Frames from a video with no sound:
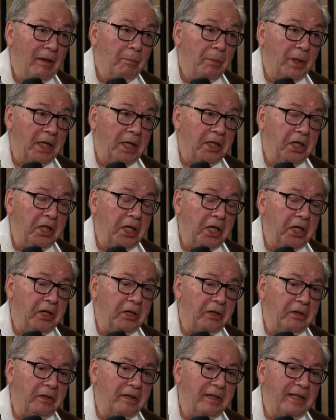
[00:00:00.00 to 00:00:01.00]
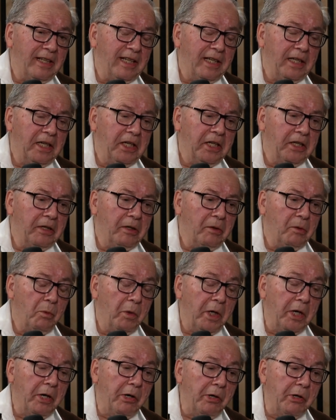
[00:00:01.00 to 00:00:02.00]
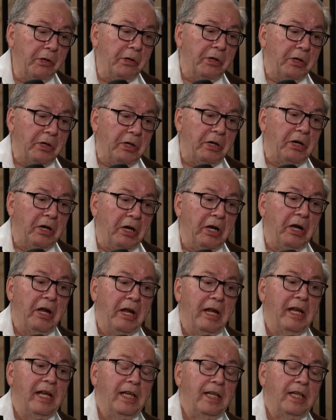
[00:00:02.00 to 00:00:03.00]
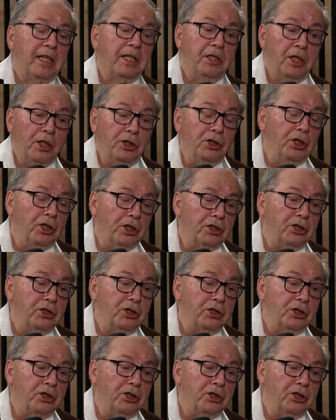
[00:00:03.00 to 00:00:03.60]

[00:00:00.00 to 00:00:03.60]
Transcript: But I think uh, where indigenous